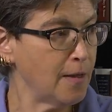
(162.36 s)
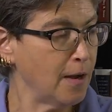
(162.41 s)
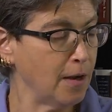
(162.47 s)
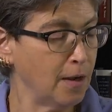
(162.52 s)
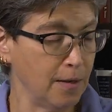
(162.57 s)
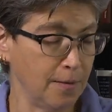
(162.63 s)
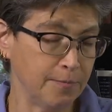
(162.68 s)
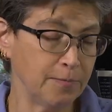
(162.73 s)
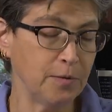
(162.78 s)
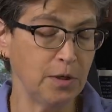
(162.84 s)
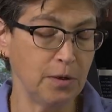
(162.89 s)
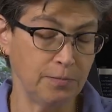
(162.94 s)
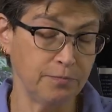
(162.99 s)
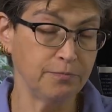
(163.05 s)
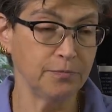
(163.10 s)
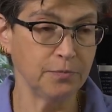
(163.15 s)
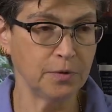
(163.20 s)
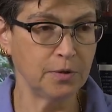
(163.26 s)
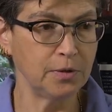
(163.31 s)
uh,
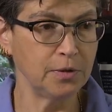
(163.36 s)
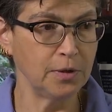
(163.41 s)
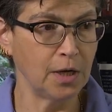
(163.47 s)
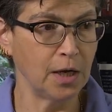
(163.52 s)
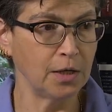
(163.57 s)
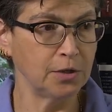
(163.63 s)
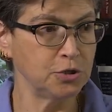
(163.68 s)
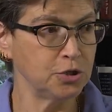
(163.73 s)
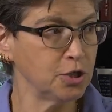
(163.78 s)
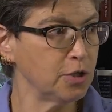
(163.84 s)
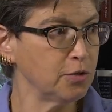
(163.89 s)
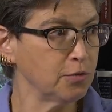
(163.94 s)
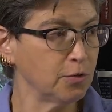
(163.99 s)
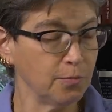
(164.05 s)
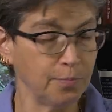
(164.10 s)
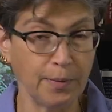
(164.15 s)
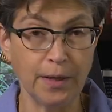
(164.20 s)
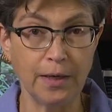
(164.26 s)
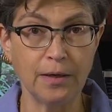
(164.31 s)
not in
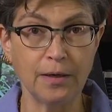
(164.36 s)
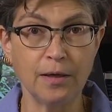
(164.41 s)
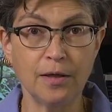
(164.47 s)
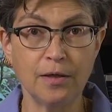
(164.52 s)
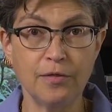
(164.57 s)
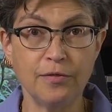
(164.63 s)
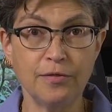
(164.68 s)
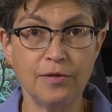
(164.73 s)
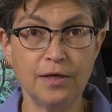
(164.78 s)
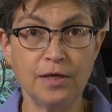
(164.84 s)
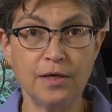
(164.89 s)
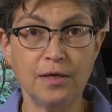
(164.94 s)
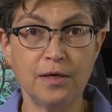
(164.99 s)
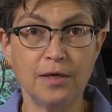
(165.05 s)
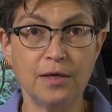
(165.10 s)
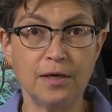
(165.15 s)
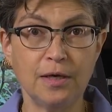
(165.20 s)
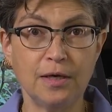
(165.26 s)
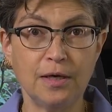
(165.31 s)
general, but
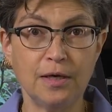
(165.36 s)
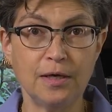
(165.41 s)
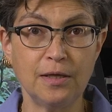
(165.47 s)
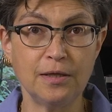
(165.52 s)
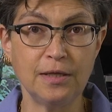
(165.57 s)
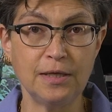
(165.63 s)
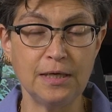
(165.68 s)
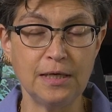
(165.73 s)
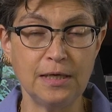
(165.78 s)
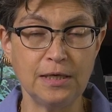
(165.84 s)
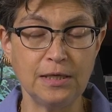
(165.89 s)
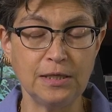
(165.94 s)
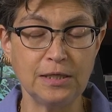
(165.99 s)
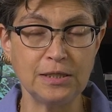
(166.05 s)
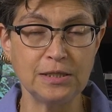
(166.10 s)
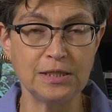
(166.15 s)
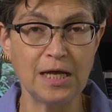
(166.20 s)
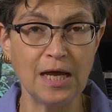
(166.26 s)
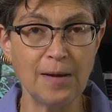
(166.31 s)
the the
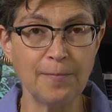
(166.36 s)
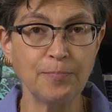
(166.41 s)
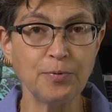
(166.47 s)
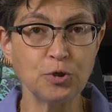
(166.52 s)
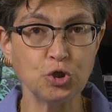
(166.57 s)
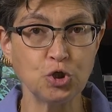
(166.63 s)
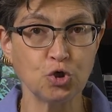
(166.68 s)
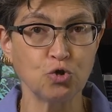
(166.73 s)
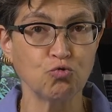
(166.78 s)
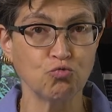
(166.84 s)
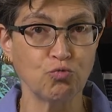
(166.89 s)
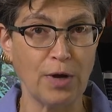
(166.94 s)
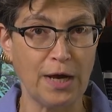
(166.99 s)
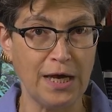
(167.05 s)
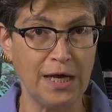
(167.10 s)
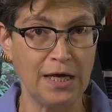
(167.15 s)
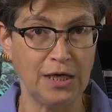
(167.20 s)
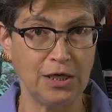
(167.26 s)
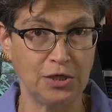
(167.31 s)
temperature
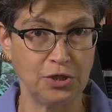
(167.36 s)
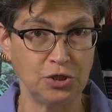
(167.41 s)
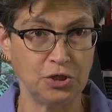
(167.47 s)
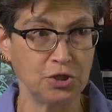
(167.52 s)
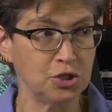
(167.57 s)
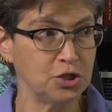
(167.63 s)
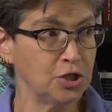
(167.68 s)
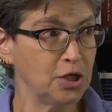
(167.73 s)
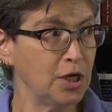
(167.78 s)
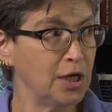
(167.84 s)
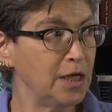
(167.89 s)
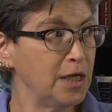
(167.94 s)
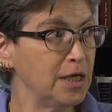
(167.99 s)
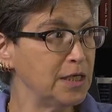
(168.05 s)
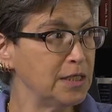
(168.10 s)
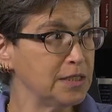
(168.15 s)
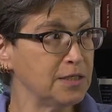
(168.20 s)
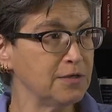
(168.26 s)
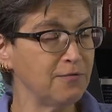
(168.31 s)
range
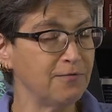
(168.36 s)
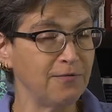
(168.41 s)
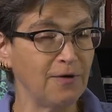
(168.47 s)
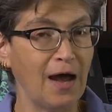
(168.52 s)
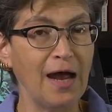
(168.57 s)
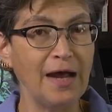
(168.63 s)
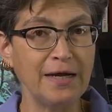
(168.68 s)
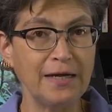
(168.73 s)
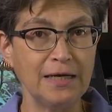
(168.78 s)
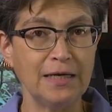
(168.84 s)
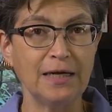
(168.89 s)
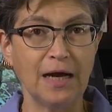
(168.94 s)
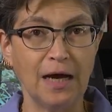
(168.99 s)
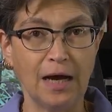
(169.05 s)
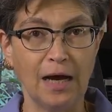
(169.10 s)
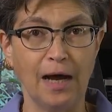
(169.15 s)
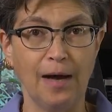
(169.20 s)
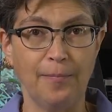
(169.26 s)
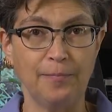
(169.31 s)
is divided
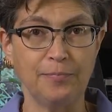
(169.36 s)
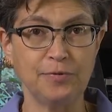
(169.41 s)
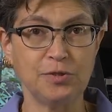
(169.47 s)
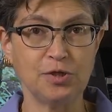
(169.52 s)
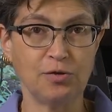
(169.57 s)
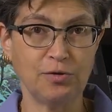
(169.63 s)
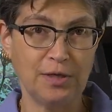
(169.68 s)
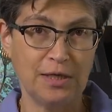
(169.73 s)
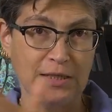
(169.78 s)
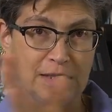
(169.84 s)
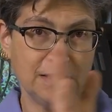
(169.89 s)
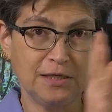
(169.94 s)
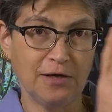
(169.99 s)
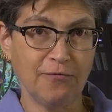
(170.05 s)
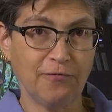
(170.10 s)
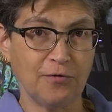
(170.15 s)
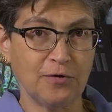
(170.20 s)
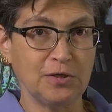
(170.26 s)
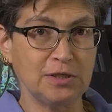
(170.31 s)
up so that
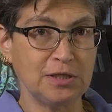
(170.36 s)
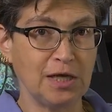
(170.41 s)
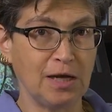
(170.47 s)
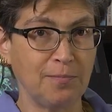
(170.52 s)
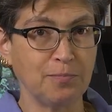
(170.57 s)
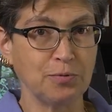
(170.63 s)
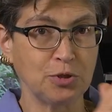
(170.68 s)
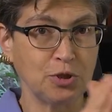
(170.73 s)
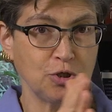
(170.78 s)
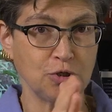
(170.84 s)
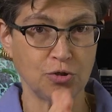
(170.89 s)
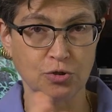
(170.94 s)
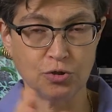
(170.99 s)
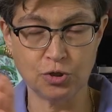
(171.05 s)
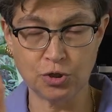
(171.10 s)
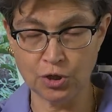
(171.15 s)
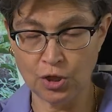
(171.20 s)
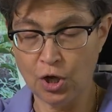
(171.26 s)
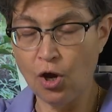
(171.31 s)
different
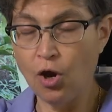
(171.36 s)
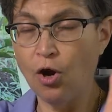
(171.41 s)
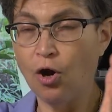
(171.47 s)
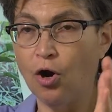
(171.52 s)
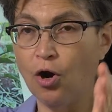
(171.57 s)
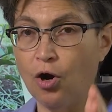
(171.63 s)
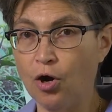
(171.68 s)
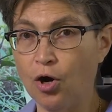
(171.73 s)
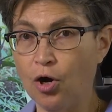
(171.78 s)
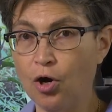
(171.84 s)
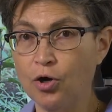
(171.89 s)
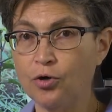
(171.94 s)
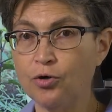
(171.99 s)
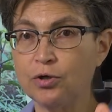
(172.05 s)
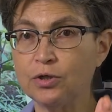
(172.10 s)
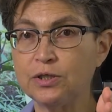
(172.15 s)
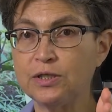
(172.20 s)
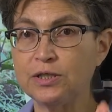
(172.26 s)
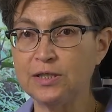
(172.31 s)
temperatures
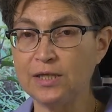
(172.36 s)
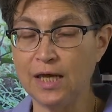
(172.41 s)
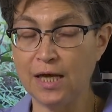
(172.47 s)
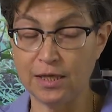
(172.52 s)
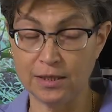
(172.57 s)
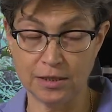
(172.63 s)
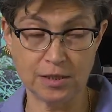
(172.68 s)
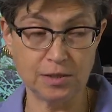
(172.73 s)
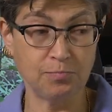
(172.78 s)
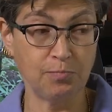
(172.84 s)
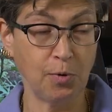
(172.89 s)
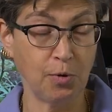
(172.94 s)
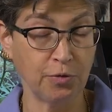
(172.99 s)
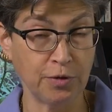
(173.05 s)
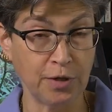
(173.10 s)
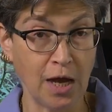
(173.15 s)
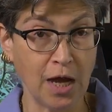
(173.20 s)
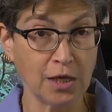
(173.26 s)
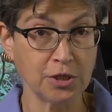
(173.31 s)
are sensed,
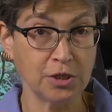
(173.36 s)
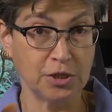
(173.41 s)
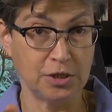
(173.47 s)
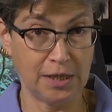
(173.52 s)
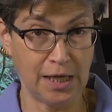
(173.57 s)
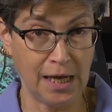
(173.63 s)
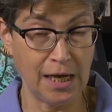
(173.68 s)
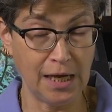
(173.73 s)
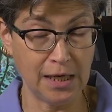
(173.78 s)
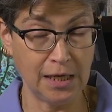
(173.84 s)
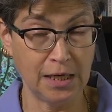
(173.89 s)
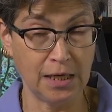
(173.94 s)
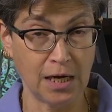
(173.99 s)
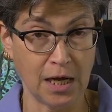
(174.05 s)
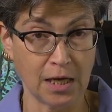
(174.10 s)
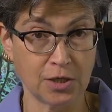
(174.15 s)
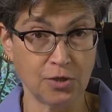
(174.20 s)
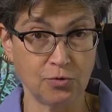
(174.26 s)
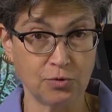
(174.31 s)
both noxious and
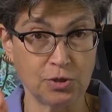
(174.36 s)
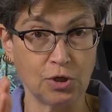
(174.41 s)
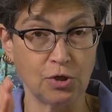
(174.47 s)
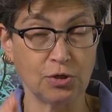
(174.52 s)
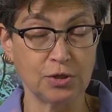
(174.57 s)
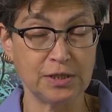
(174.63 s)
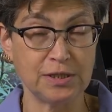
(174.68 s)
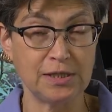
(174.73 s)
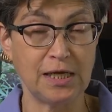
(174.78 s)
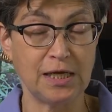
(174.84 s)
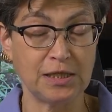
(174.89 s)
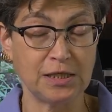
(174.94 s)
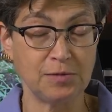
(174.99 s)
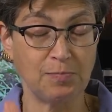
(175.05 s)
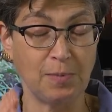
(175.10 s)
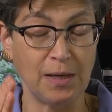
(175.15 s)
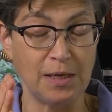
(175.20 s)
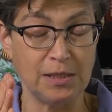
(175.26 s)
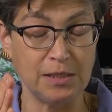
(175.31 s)
innocuous, are
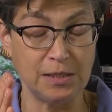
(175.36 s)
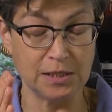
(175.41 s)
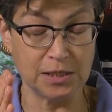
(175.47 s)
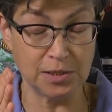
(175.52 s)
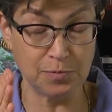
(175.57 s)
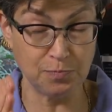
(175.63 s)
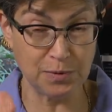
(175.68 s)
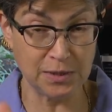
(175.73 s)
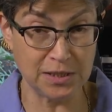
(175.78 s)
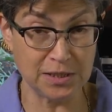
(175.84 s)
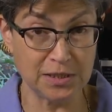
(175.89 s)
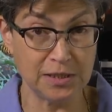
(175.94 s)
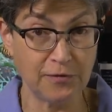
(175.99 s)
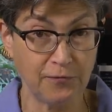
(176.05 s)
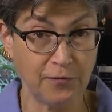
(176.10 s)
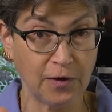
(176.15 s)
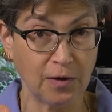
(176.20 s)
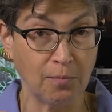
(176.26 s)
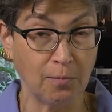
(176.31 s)
sensed by
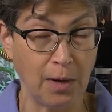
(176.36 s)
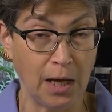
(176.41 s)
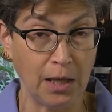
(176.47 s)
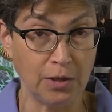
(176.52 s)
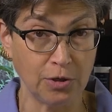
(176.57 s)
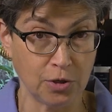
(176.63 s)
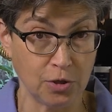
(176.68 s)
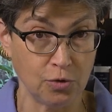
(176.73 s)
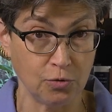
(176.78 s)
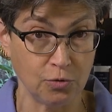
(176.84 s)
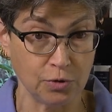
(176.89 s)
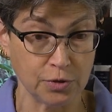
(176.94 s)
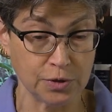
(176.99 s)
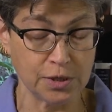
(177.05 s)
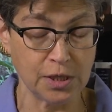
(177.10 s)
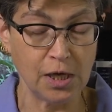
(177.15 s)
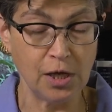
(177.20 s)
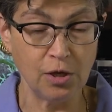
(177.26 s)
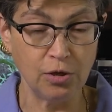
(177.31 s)
specific
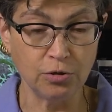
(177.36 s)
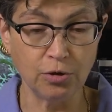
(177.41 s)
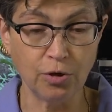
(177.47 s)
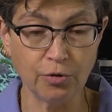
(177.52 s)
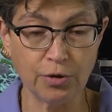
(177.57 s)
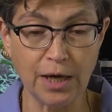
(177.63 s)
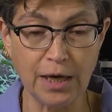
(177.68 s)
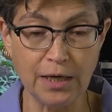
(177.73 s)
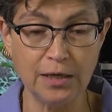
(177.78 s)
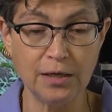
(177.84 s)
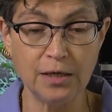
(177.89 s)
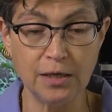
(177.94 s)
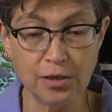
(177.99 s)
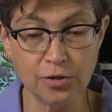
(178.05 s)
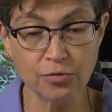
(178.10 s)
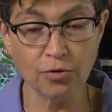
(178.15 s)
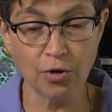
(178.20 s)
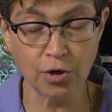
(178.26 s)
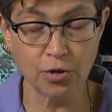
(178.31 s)
molecules located
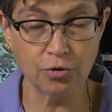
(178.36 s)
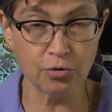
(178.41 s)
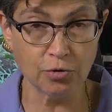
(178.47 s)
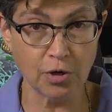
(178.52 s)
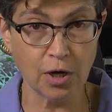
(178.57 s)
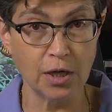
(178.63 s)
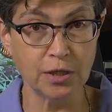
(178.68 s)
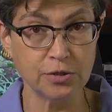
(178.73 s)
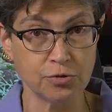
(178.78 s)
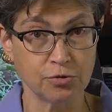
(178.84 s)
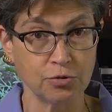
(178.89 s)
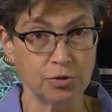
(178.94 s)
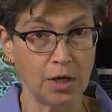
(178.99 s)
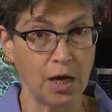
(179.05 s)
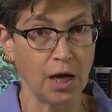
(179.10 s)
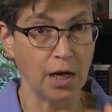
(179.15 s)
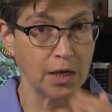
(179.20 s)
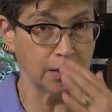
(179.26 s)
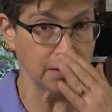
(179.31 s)
either on neurons or
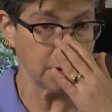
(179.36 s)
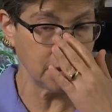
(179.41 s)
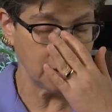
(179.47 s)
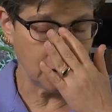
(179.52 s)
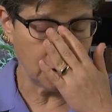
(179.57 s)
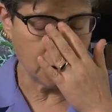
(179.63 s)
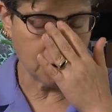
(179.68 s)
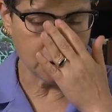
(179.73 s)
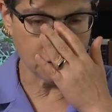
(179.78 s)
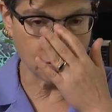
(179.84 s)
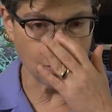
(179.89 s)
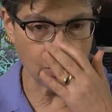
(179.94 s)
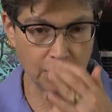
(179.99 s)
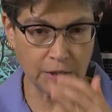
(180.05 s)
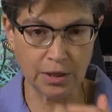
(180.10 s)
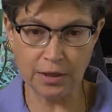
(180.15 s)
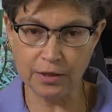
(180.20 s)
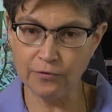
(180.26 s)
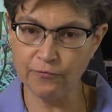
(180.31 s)
not. So,
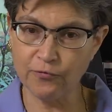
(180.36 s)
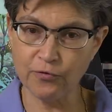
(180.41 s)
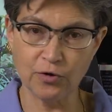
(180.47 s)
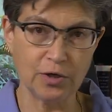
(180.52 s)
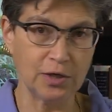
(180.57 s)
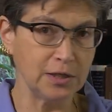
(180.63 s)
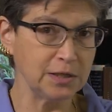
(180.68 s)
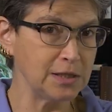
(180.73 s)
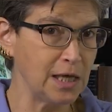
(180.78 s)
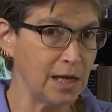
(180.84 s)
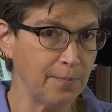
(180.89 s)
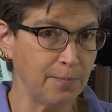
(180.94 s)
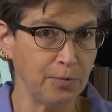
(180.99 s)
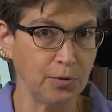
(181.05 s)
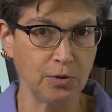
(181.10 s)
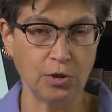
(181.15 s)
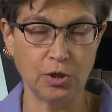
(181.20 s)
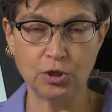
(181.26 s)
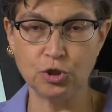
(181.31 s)
in, for an
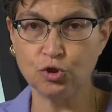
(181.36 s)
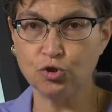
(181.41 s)
example, a